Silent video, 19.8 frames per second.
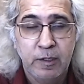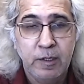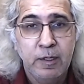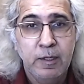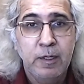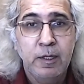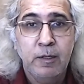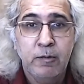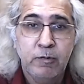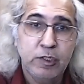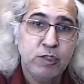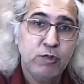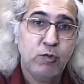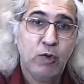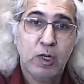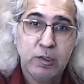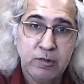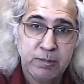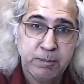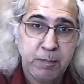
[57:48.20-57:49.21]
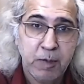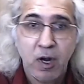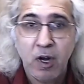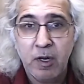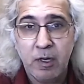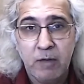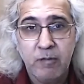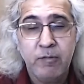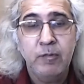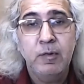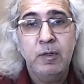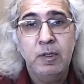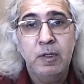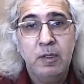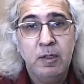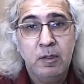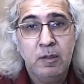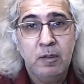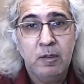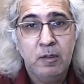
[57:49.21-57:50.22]
which was part of,
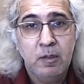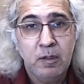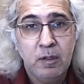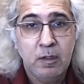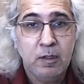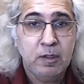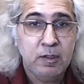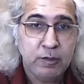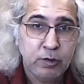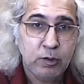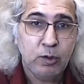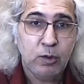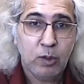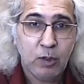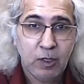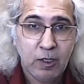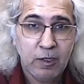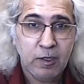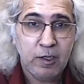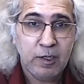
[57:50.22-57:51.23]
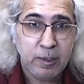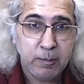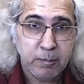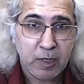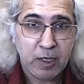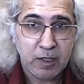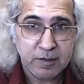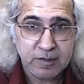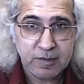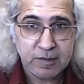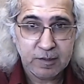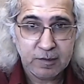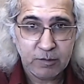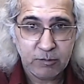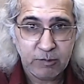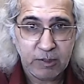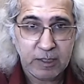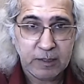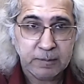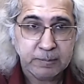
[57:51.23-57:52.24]
uh, you know, early Marx as
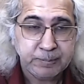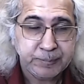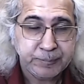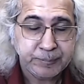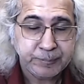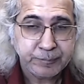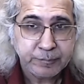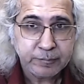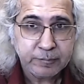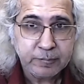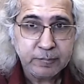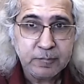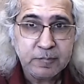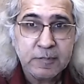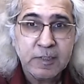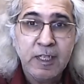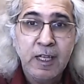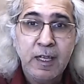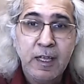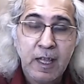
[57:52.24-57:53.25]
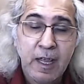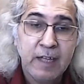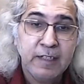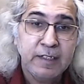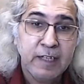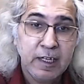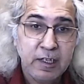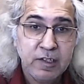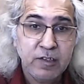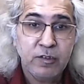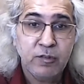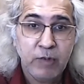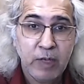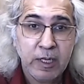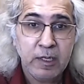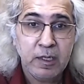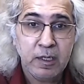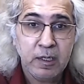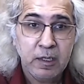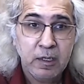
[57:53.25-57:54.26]
well. And that he's
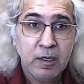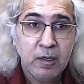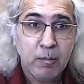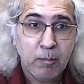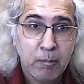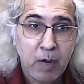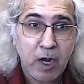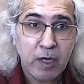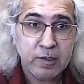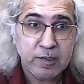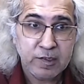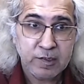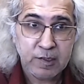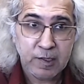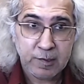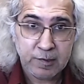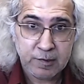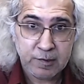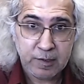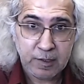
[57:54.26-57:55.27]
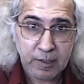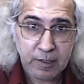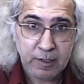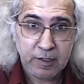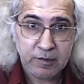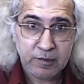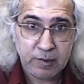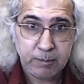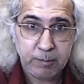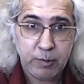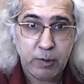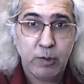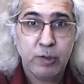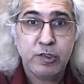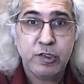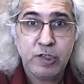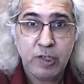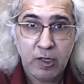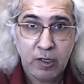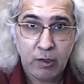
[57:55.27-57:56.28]
very Marxist in his
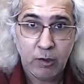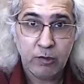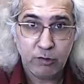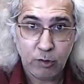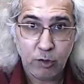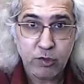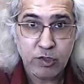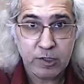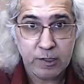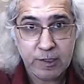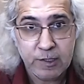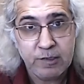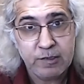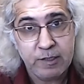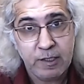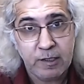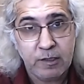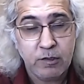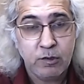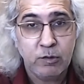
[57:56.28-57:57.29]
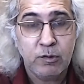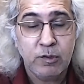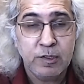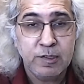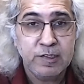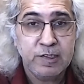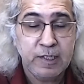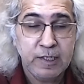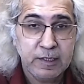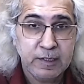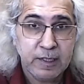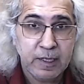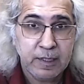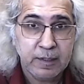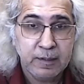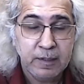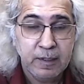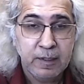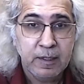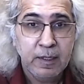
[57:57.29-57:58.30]
approach, or socialistic, you could say that.
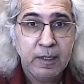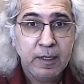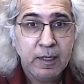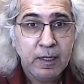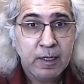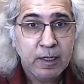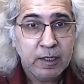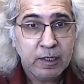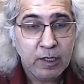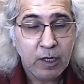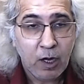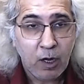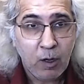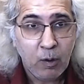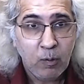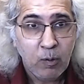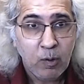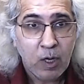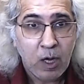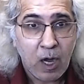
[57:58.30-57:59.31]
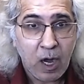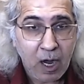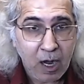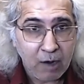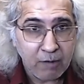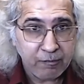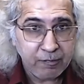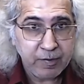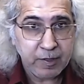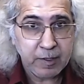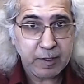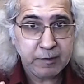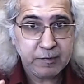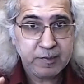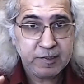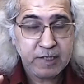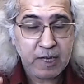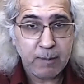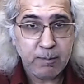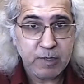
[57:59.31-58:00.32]
Now, after
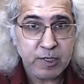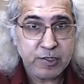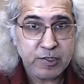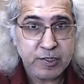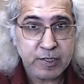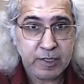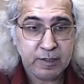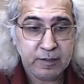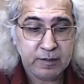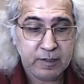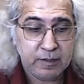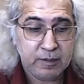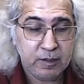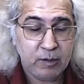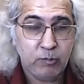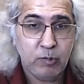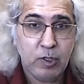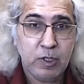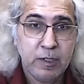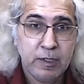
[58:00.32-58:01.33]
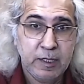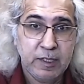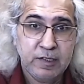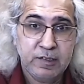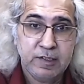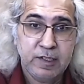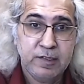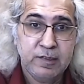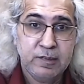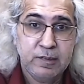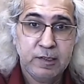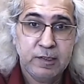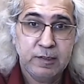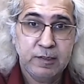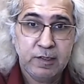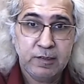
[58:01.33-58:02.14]
establishing that the world exists in this